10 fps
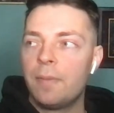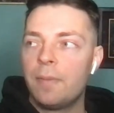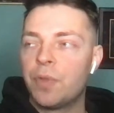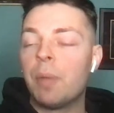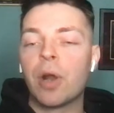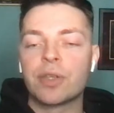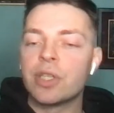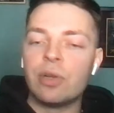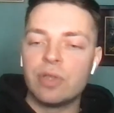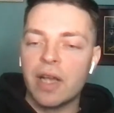the
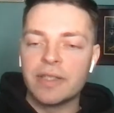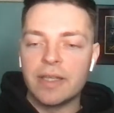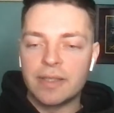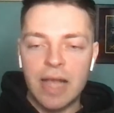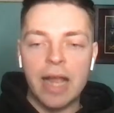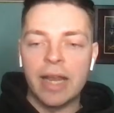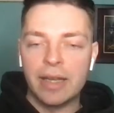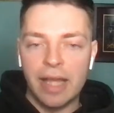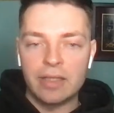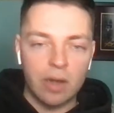person who does it
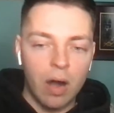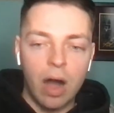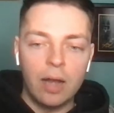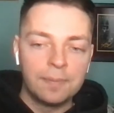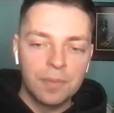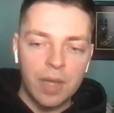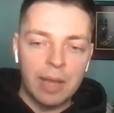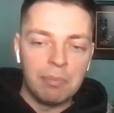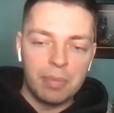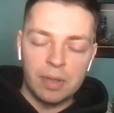second gets caught. Like
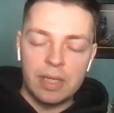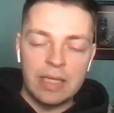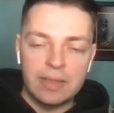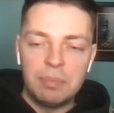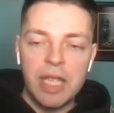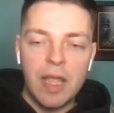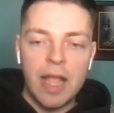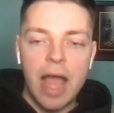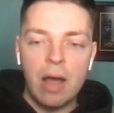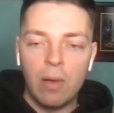he's being
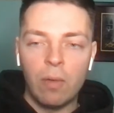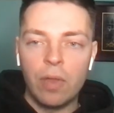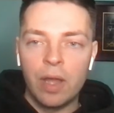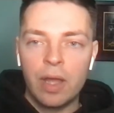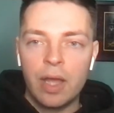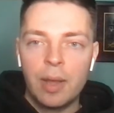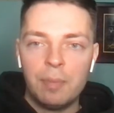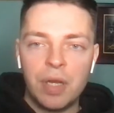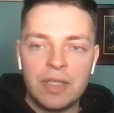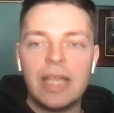held,
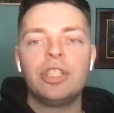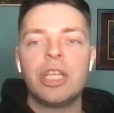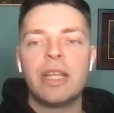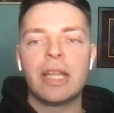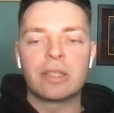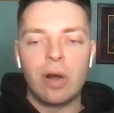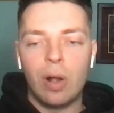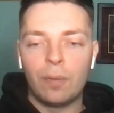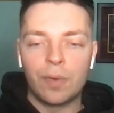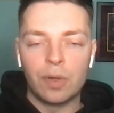but DG gets
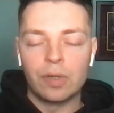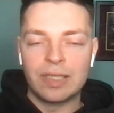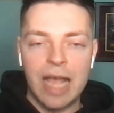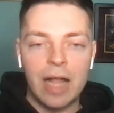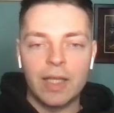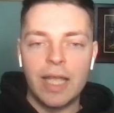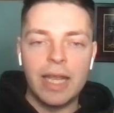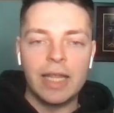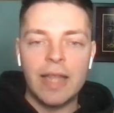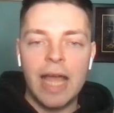called for
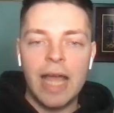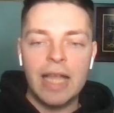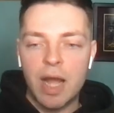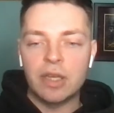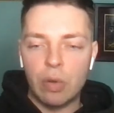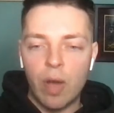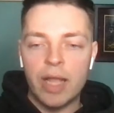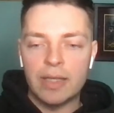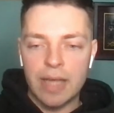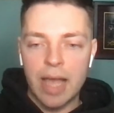retaliating. That's why it's
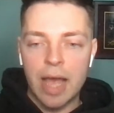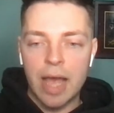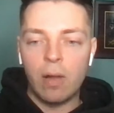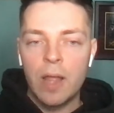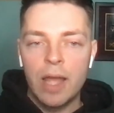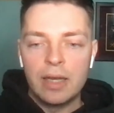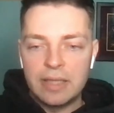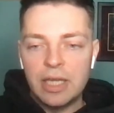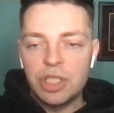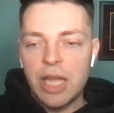annoying as hell.
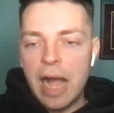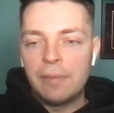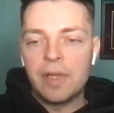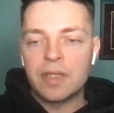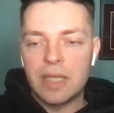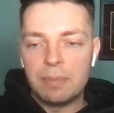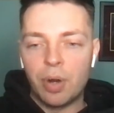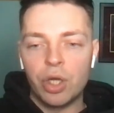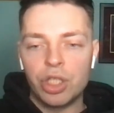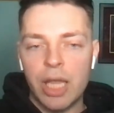DG obviously
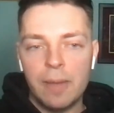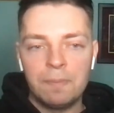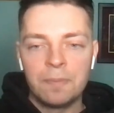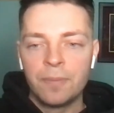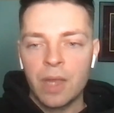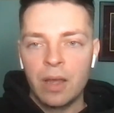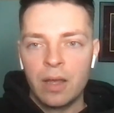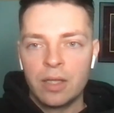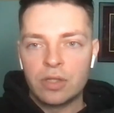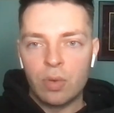pushed him.
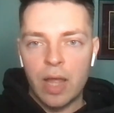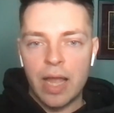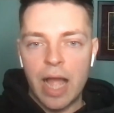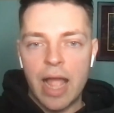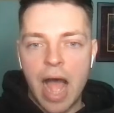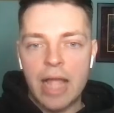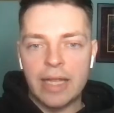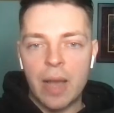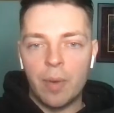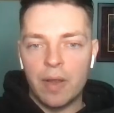So like I
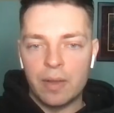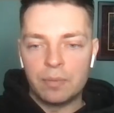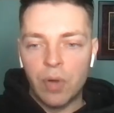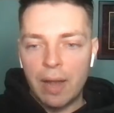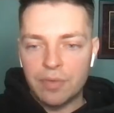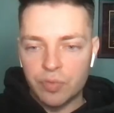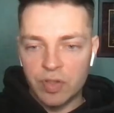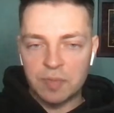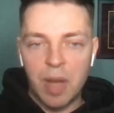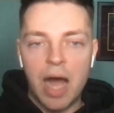get why the refs
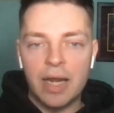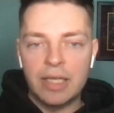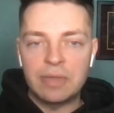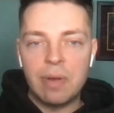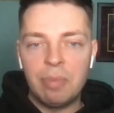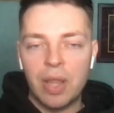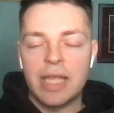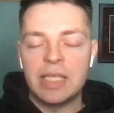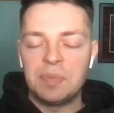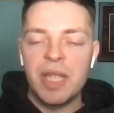responded to it, but
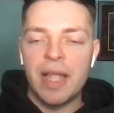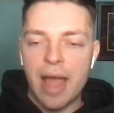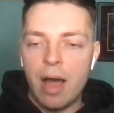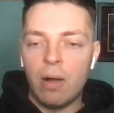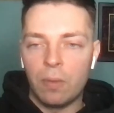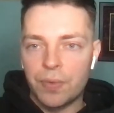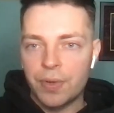like he's being held.